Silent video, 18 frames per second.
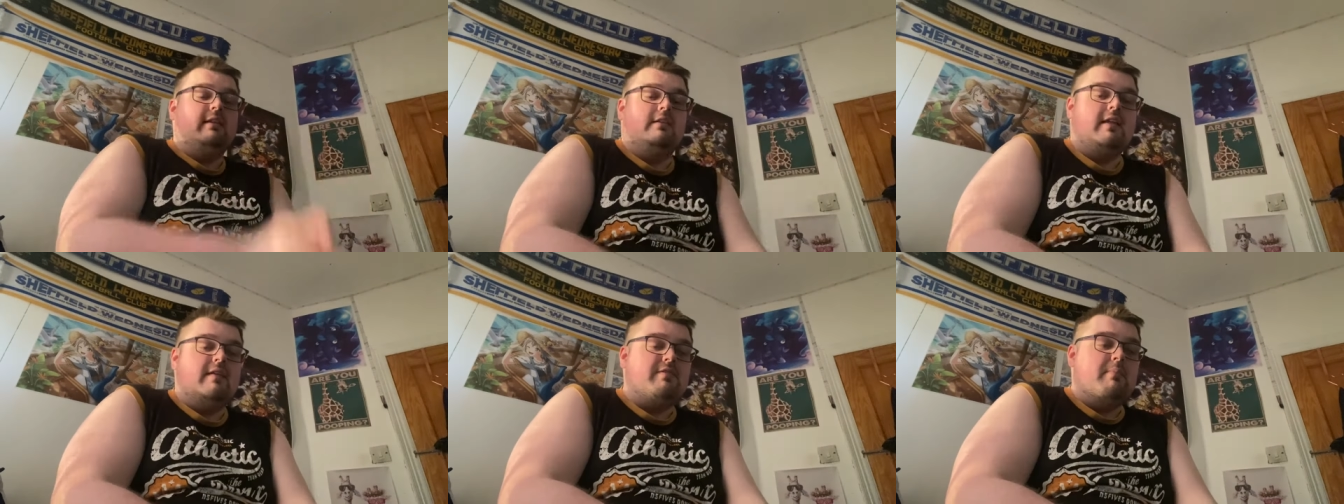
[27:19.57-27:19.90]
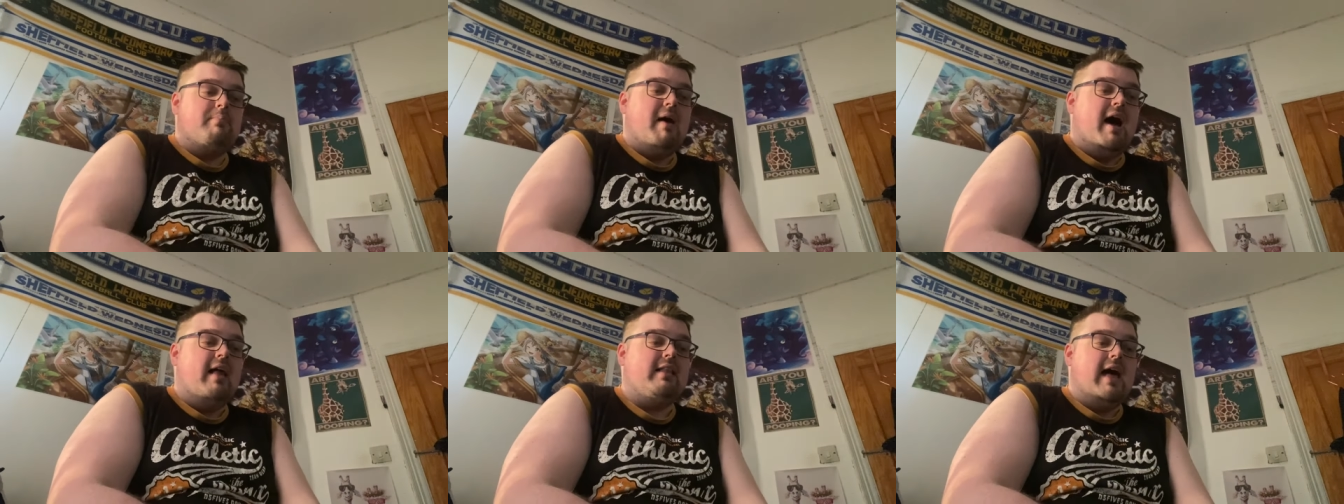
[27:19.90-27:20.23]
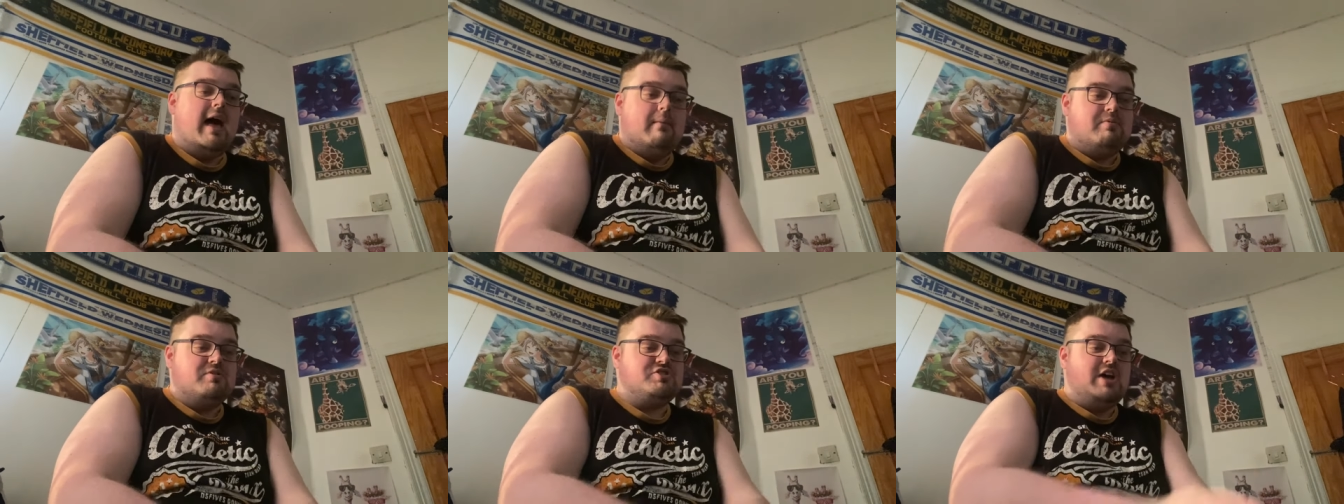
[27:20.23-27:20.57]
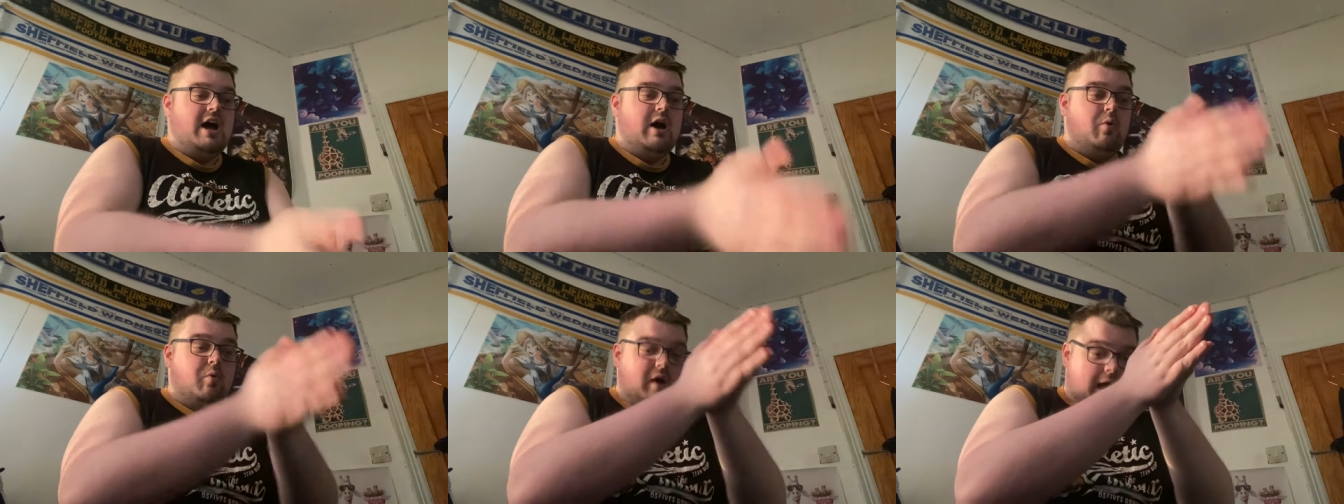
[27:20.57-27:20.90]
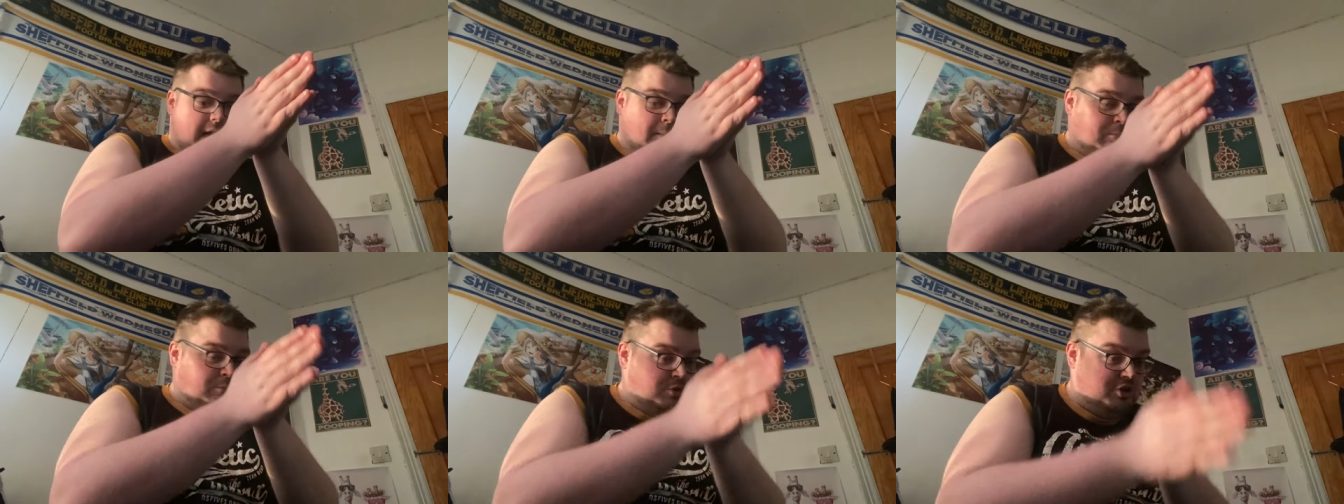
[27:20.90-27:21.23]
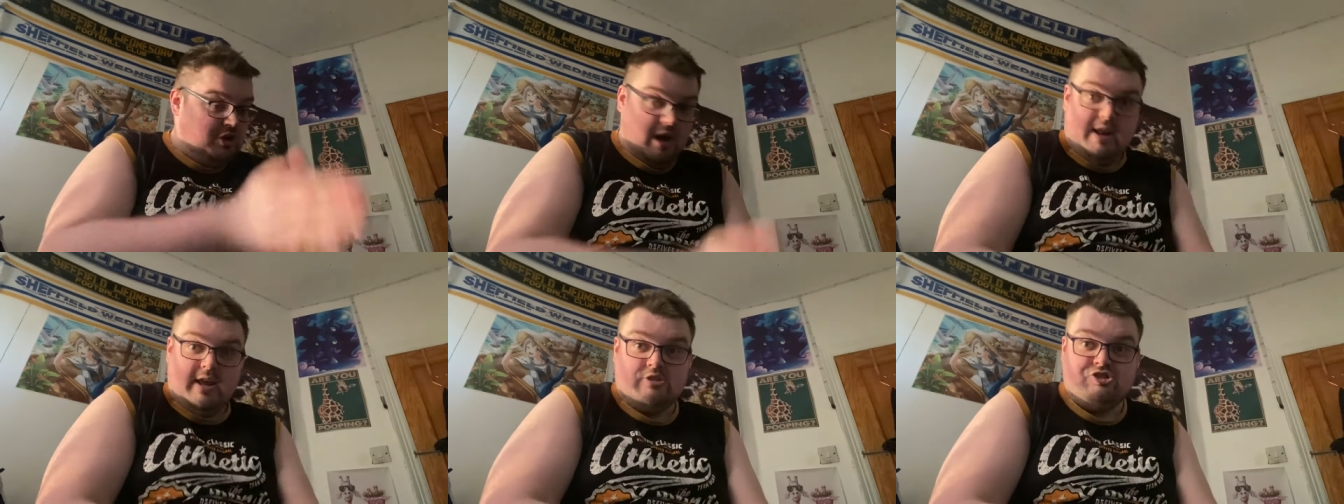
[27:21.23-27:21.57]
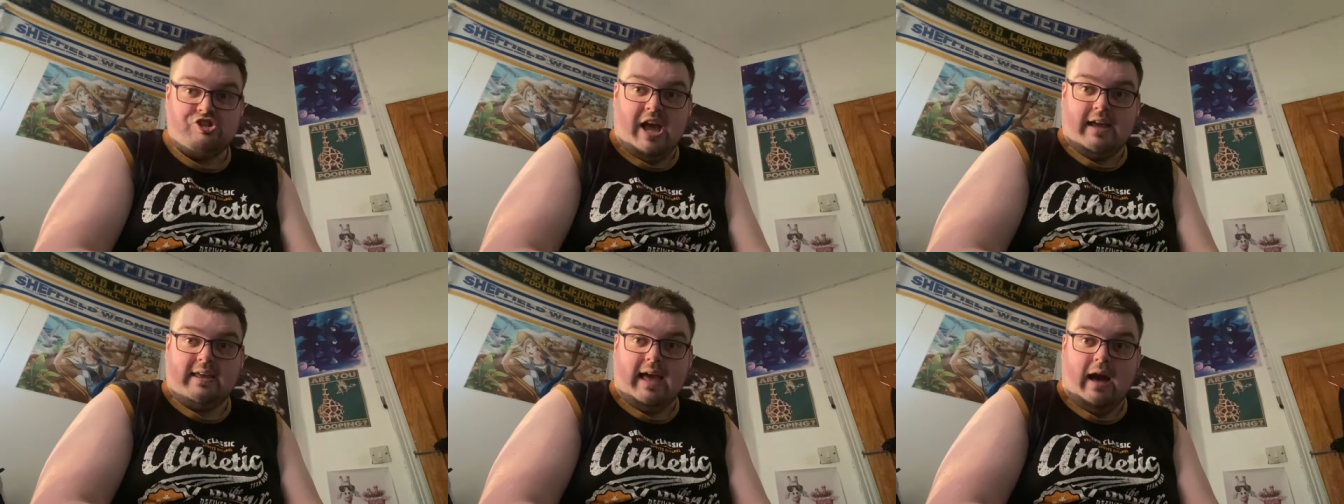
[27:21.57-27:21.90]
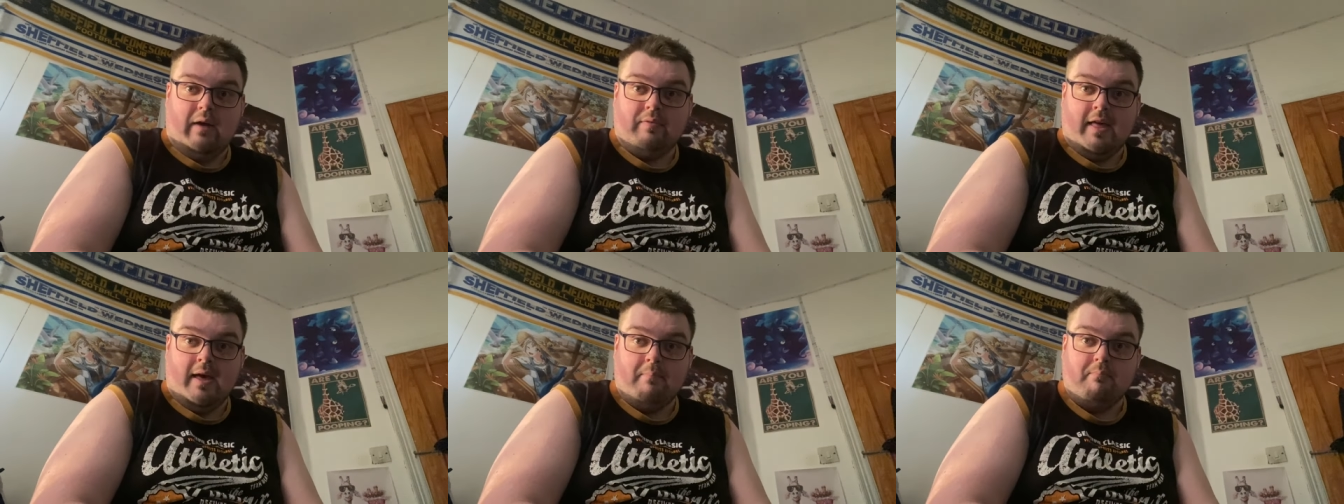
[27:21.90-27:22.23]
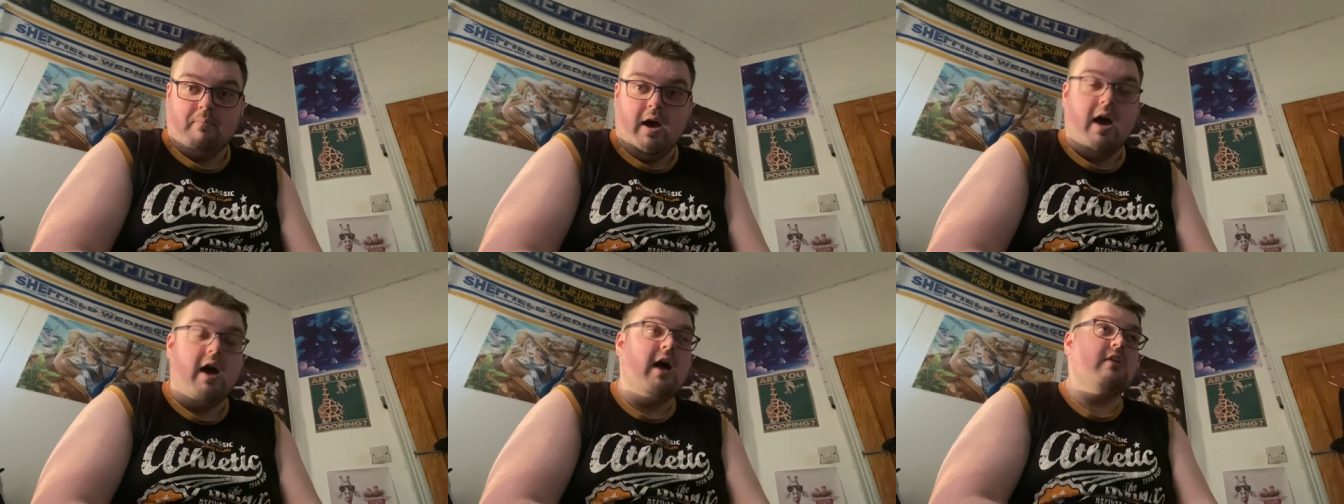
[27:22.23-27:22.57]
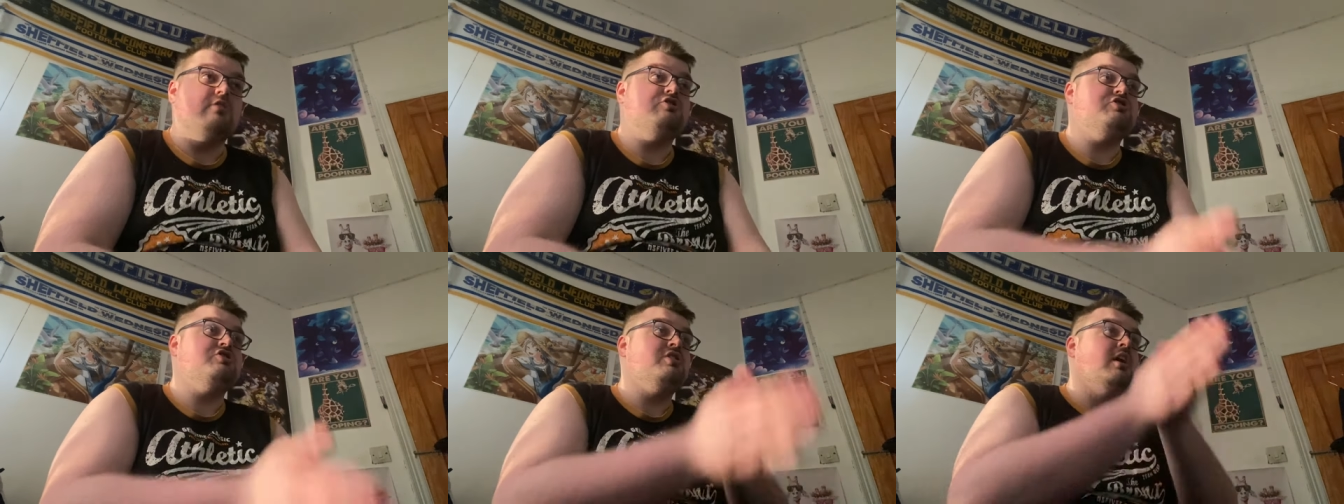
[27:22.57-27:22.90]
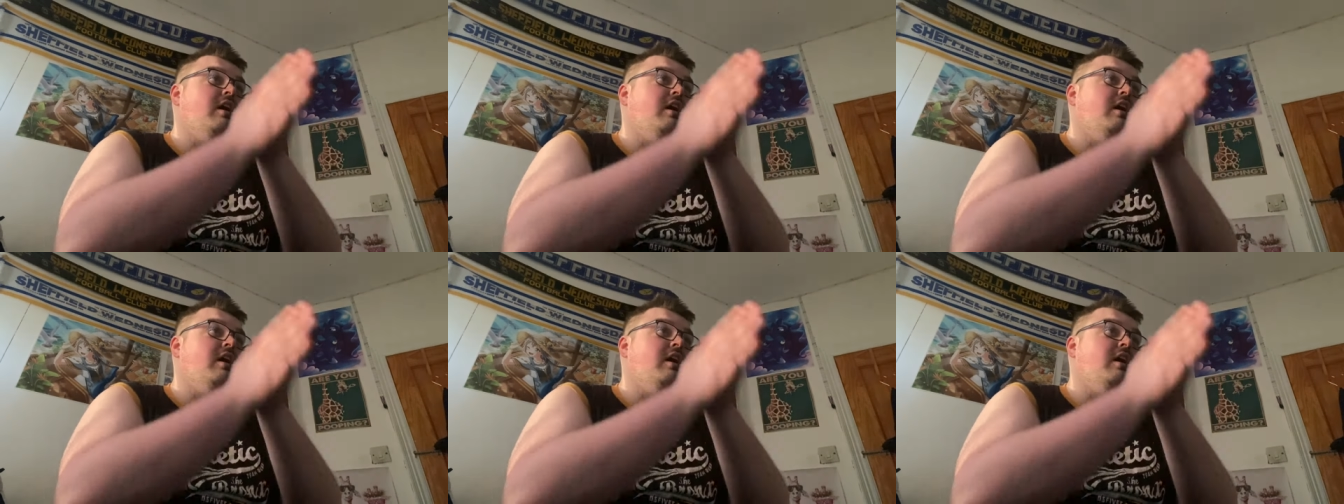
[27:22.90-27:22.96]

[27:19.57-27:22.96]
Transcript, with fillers: love the pilot episode. I'm gonna check out their merch.